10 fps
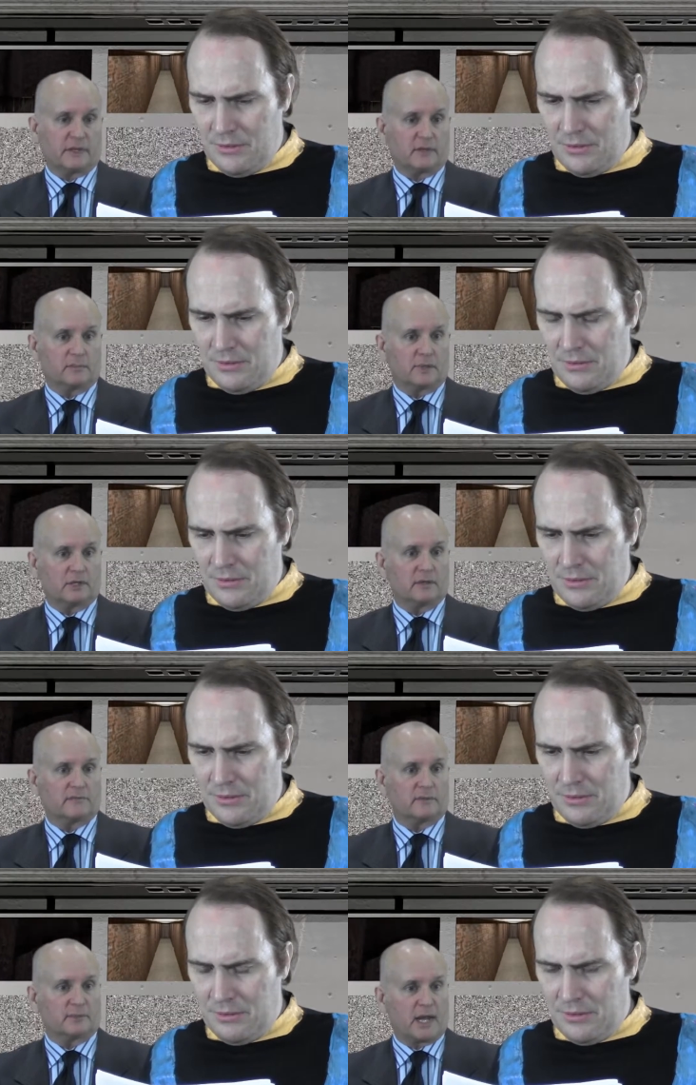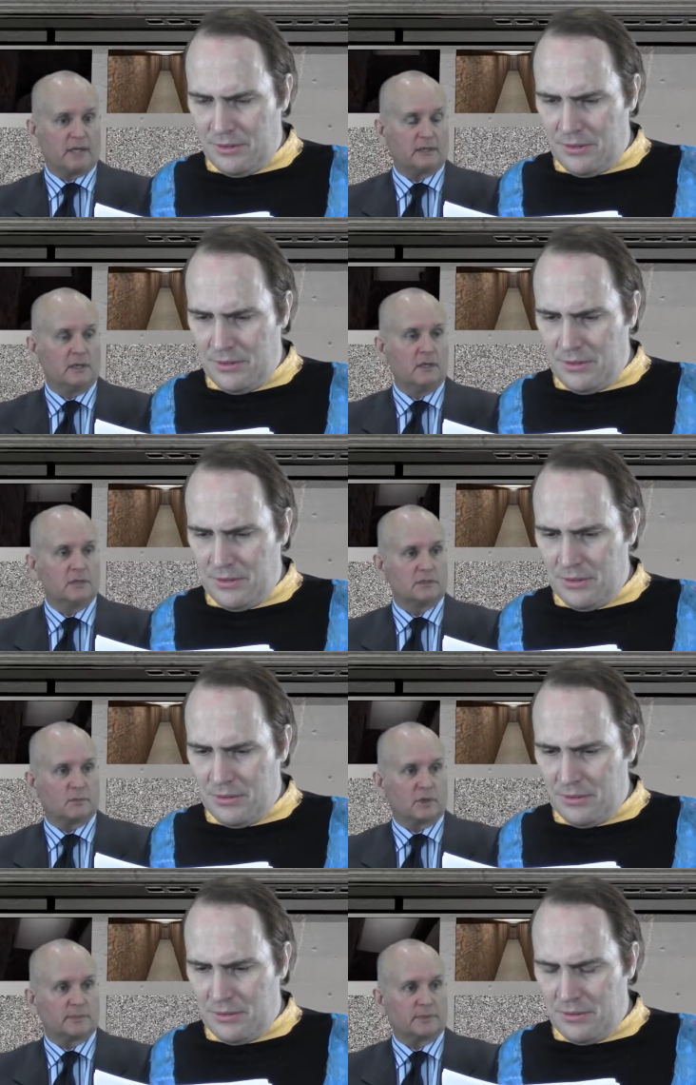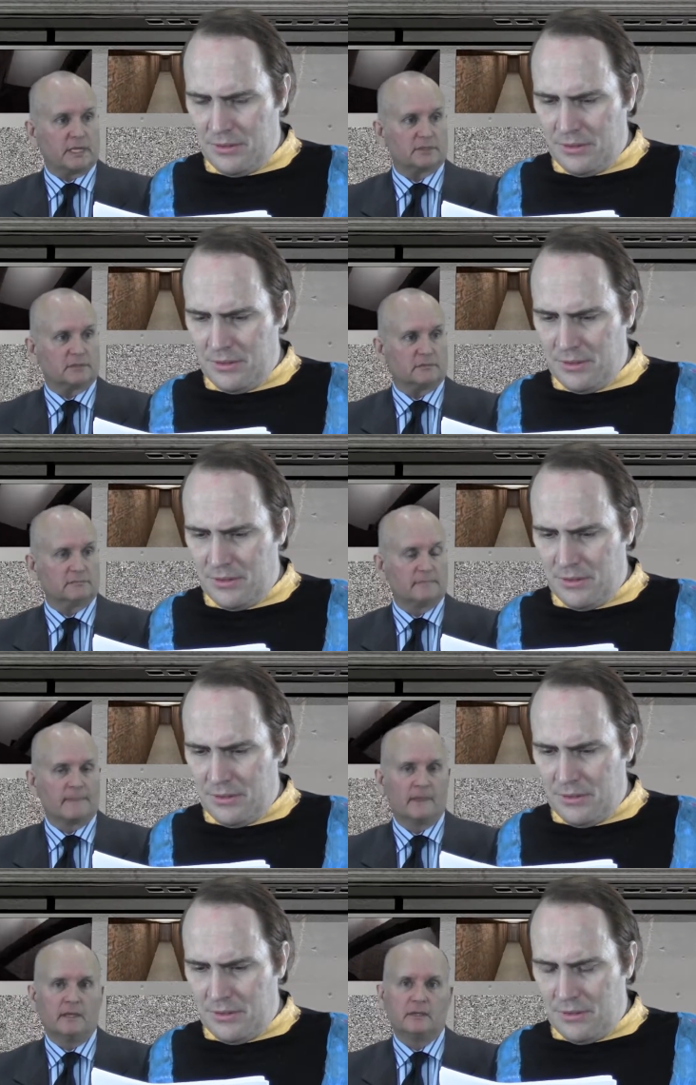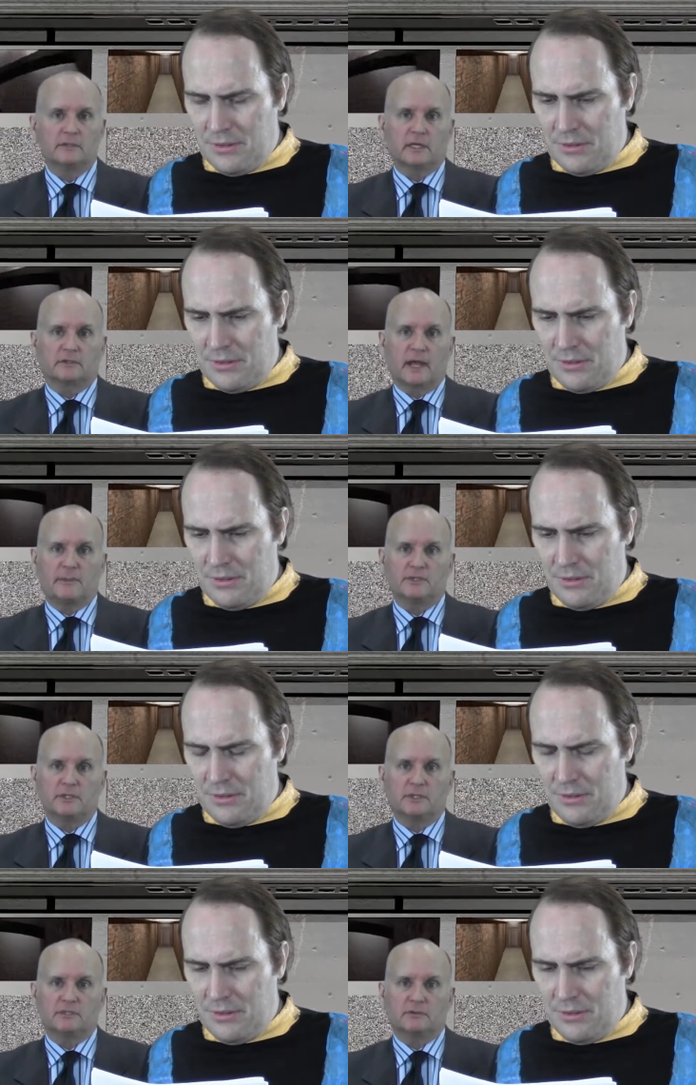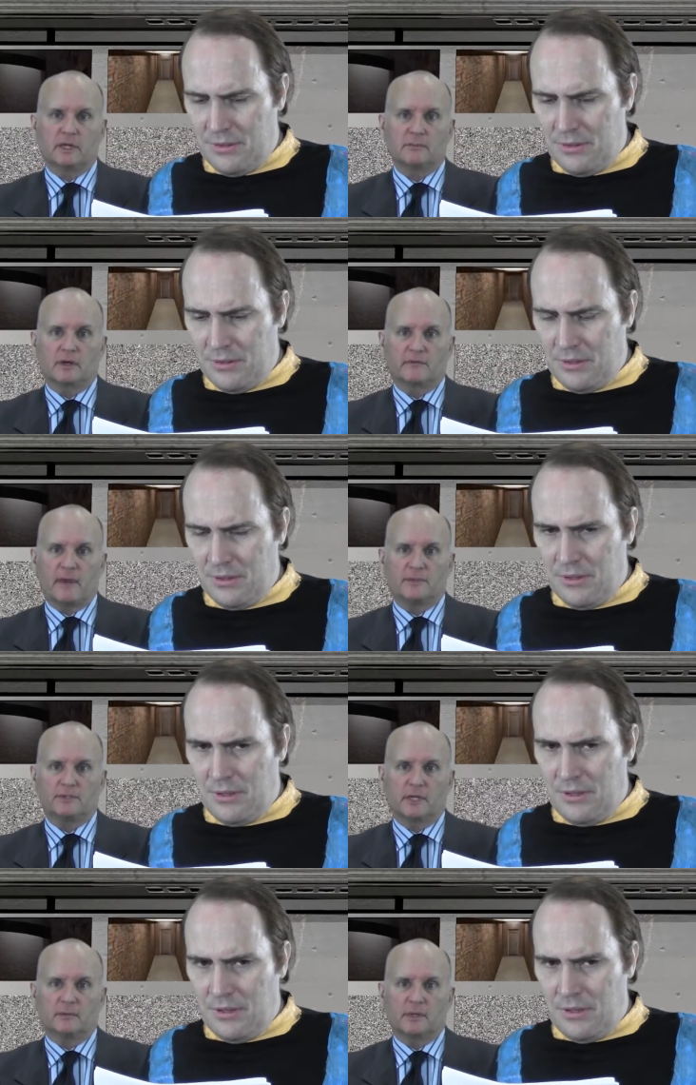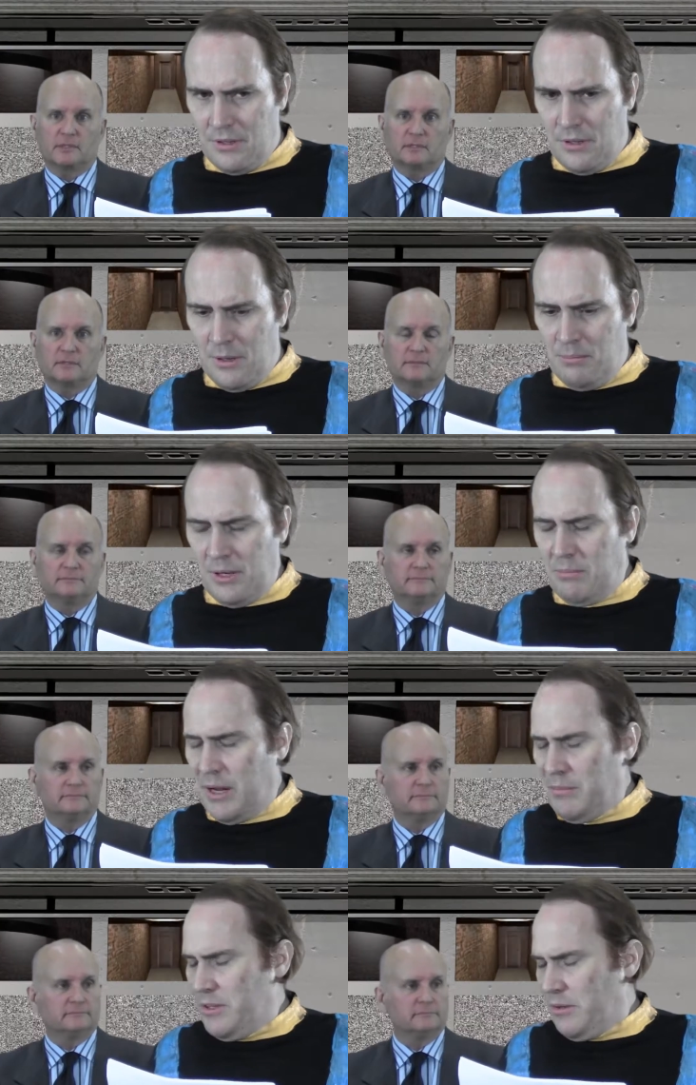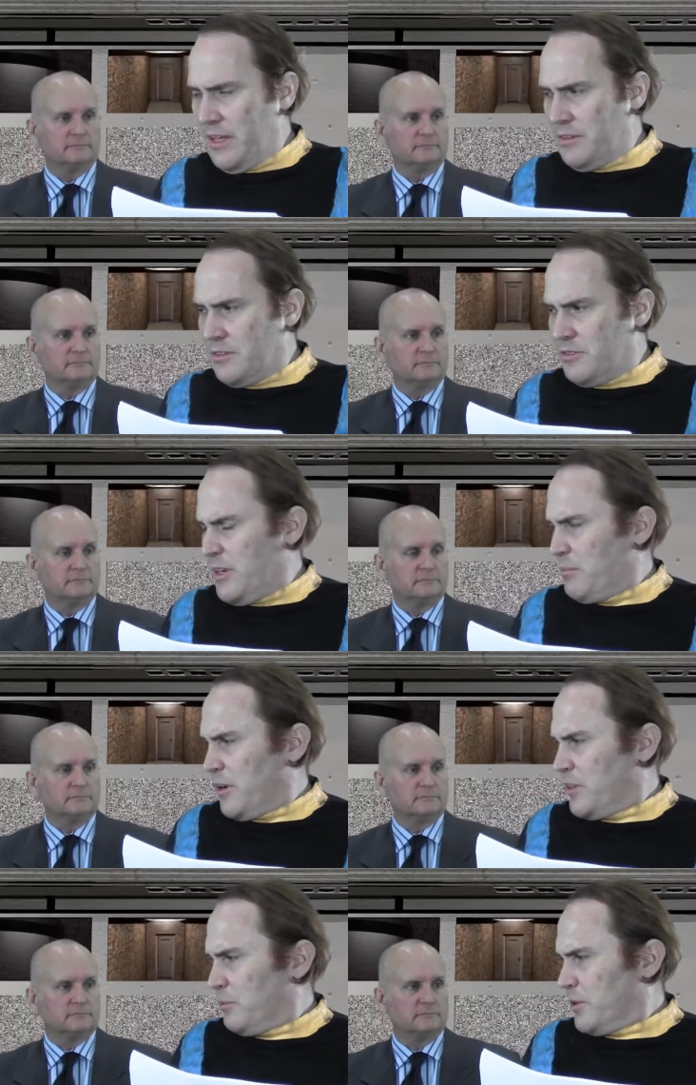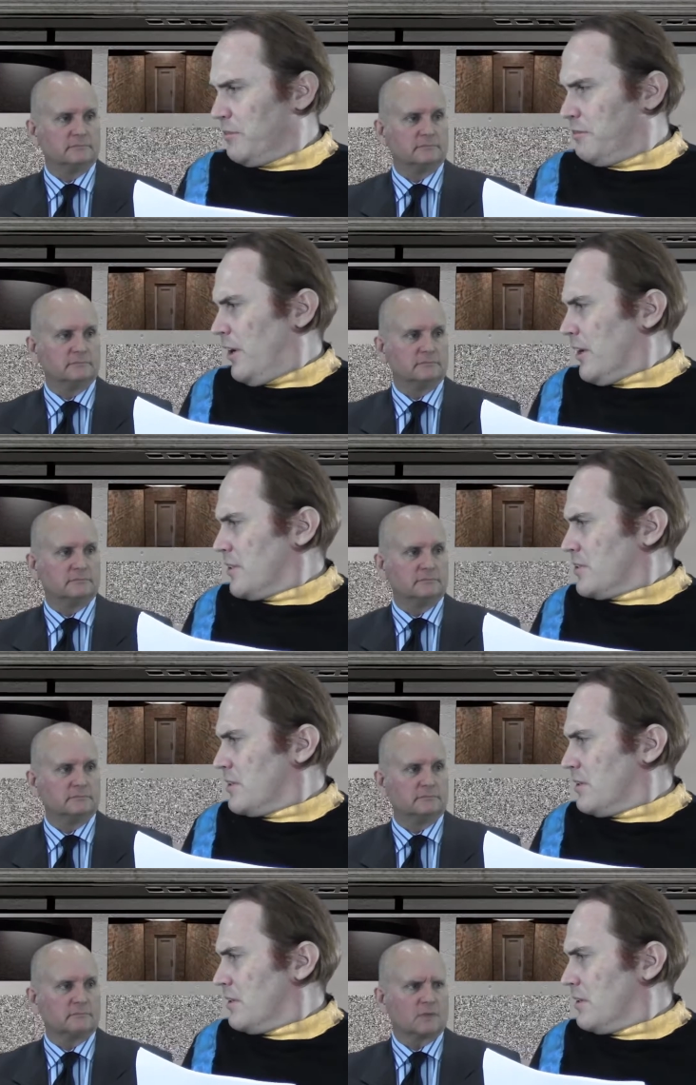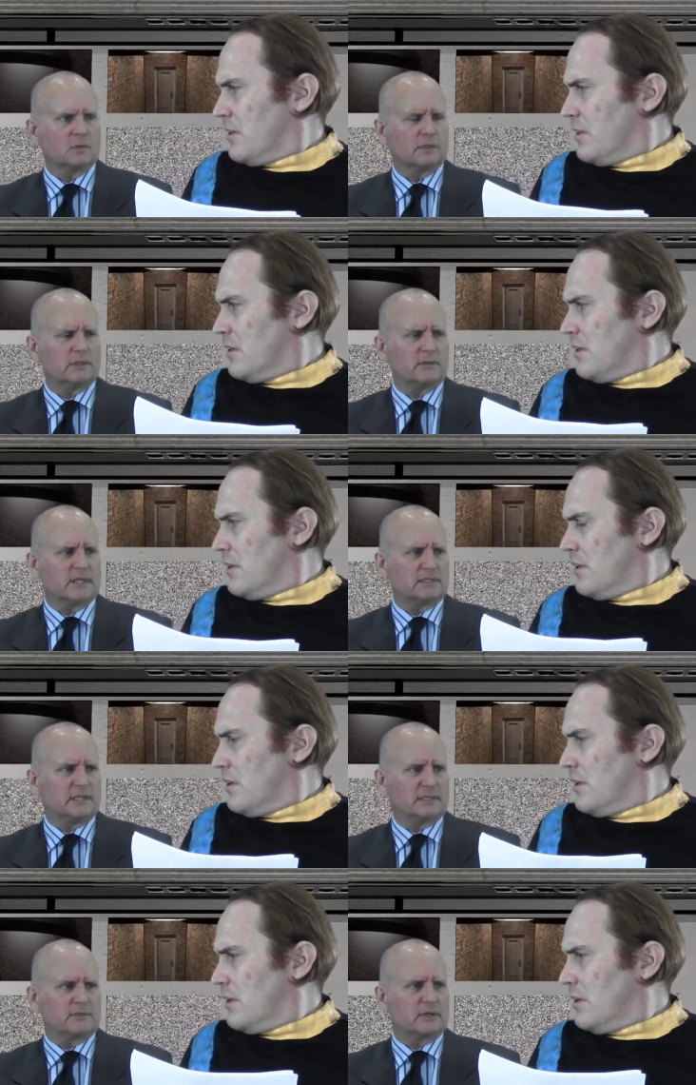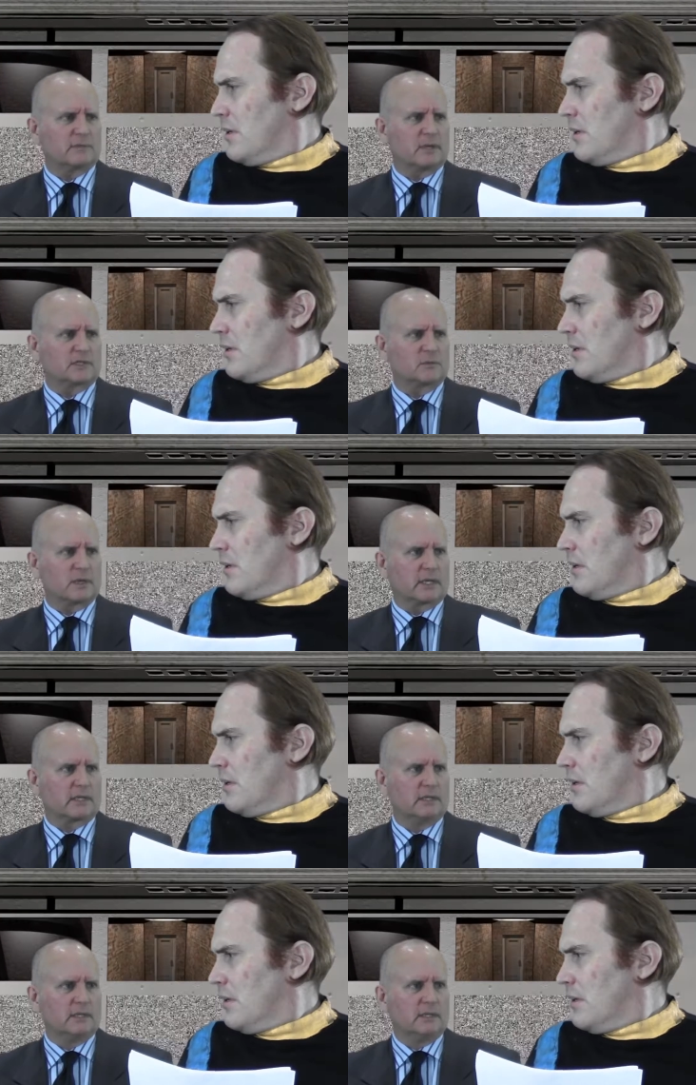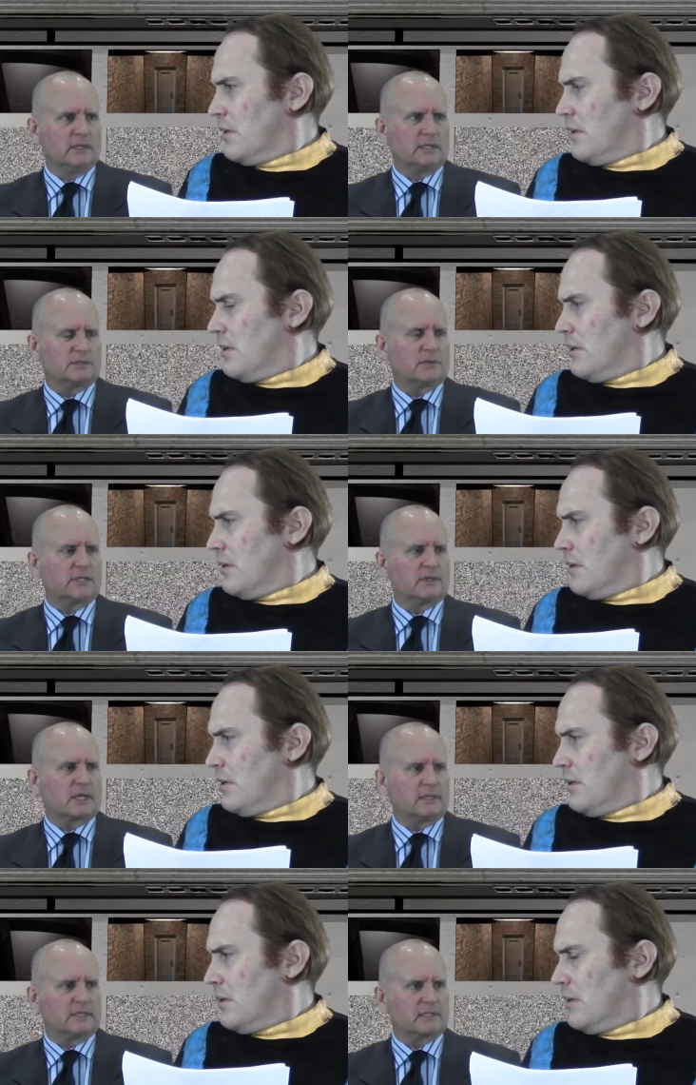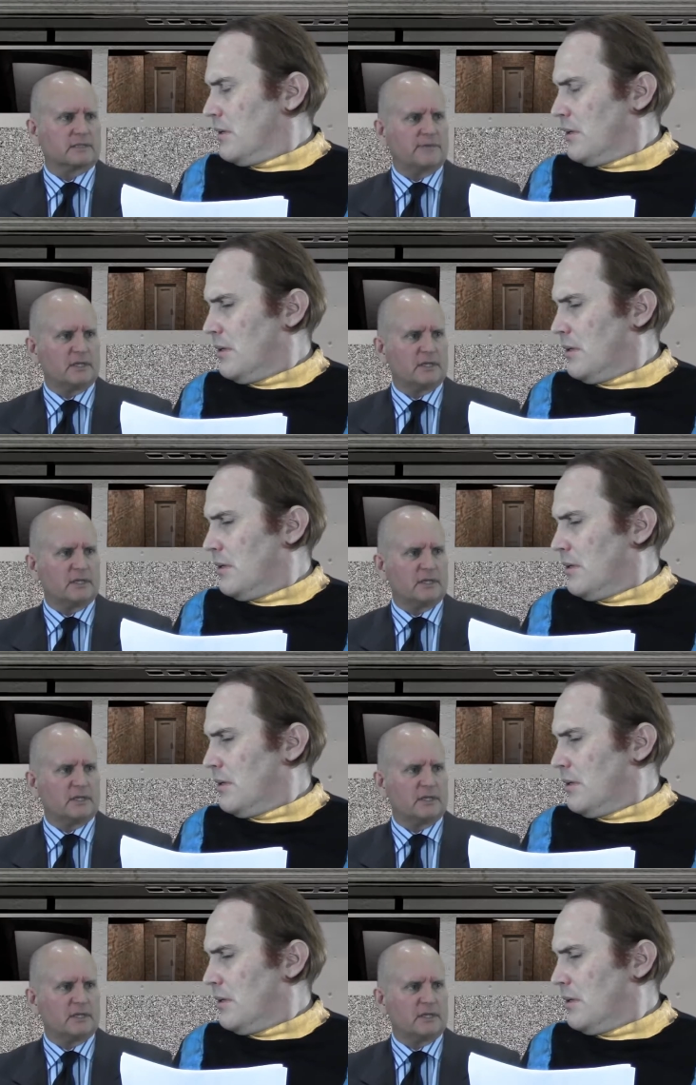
Speaker 1: valued part of the brand to warrant protection. Dr. Apogee is the trademark of Apogee Enterprises.
Speaker 2: But, but I mean, you can't trademark the word Fox.
Speaker 1: Well, no, that's not how trademarks work. It's only in the context of